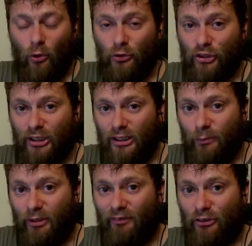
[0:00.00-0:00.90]
or just get a
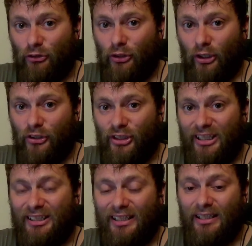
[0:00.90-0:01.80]
little bit of extra knowledge
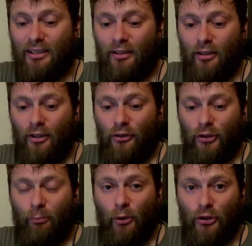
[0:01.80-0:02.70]
they need
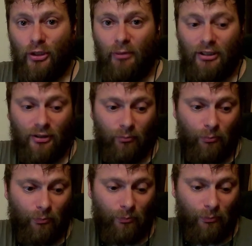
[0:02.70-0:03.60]
to push them into
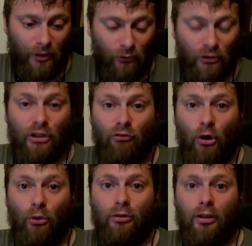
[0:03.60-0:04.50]
building their
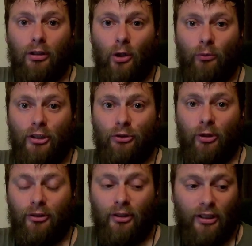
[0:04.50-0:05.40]
own long-range
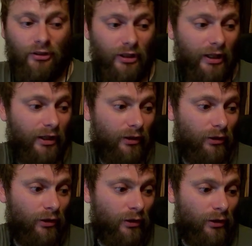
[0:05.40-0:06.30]
quad. It's
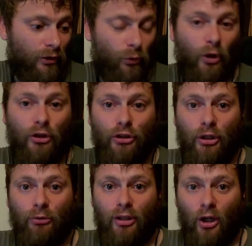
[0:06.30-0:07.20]
quite
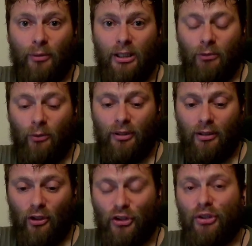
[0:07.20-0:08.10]
new in the hobby at the
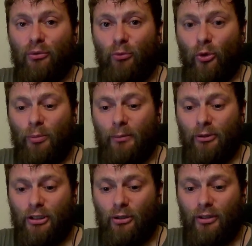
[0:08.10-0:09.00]
moment. Lots and more
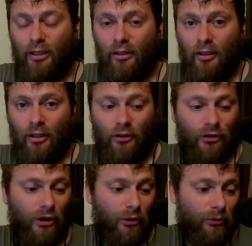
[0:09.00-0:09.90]
people are doing it.
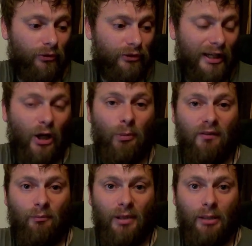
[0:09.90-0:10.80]
So to help
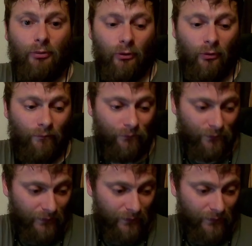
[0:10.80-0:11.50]
other people,